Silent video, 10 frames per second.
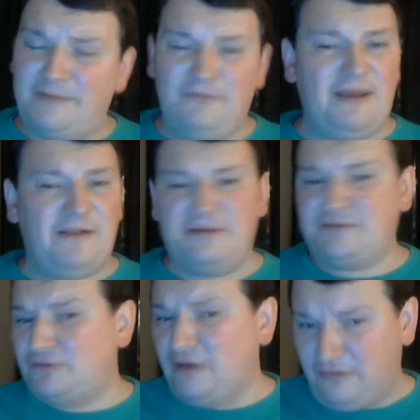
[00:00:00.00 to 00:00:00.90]
I mean, the reality is
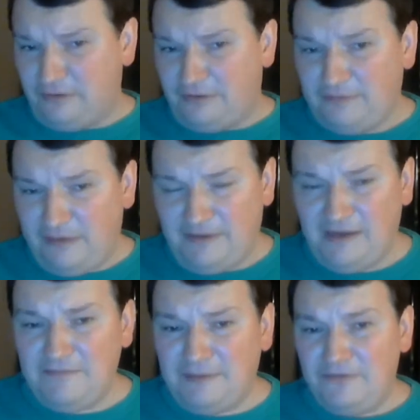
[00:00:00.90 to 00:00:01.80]
they're not hard. I mean,
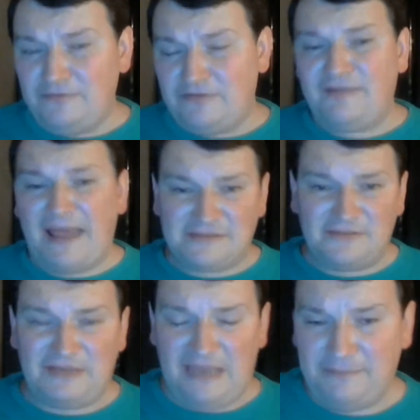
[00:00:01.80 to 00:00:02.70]
anybody who's advanced at
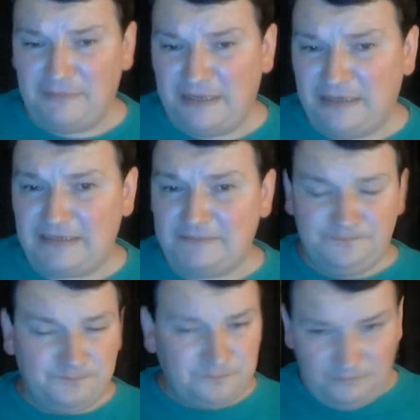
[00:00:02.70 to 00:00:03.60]
the game, and
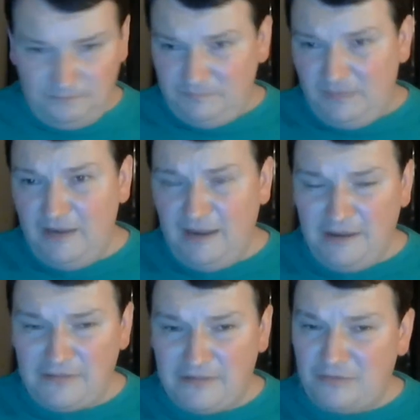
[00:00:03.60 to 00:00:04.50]

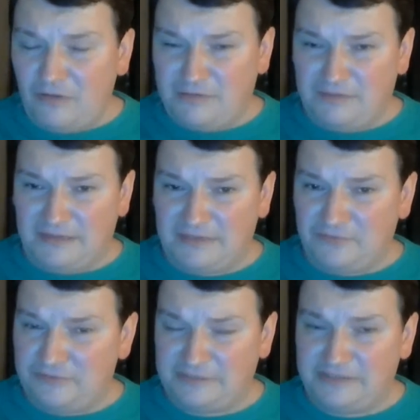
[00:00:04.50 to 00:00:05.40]
is at all
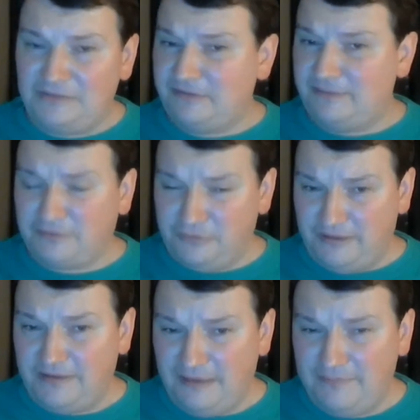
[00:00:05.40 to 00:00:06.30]
successful or skilled, able to do
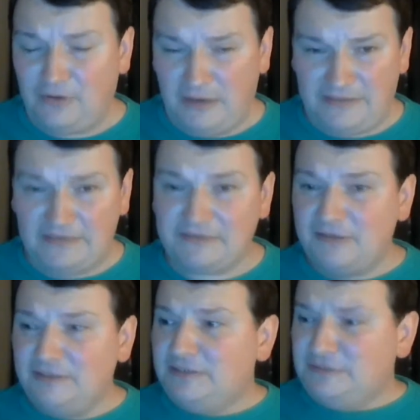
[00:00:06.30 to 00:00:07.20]
endgame content,
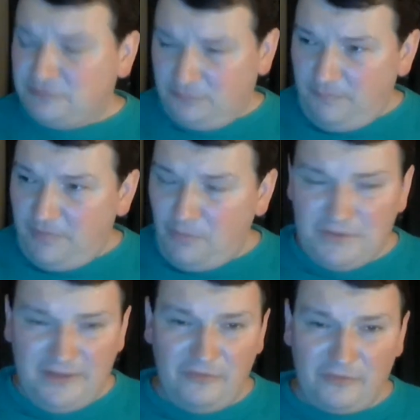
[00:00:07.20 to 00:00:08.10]
would
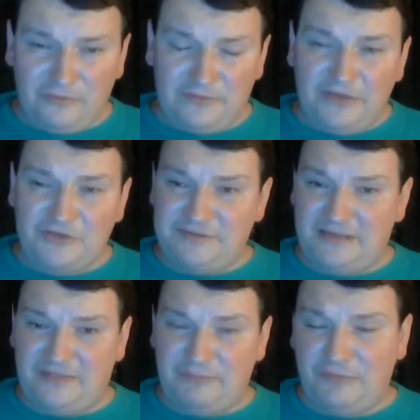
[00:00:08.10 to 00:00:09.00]
say those older dungeons
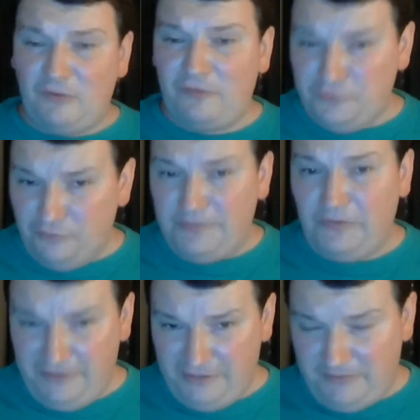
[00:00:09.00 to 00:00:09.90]
with all the new
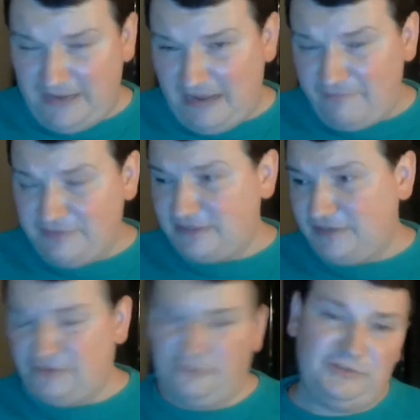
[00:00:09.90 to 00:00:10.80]
abilities we have and
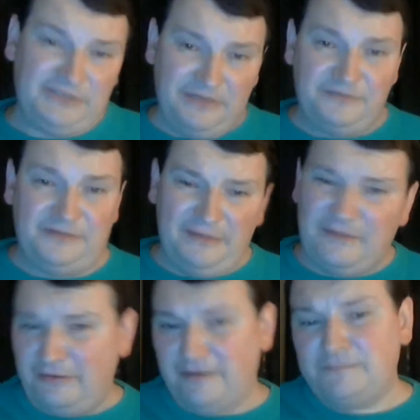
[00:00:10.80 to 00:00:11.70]
such are really easy, and
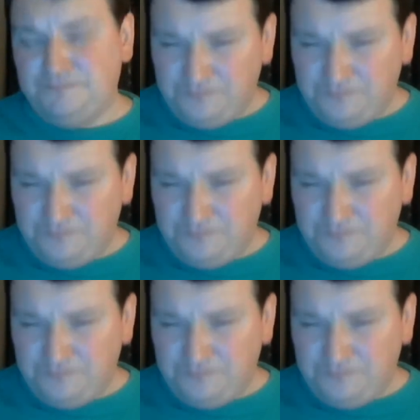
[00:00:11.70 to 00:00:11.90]
they are.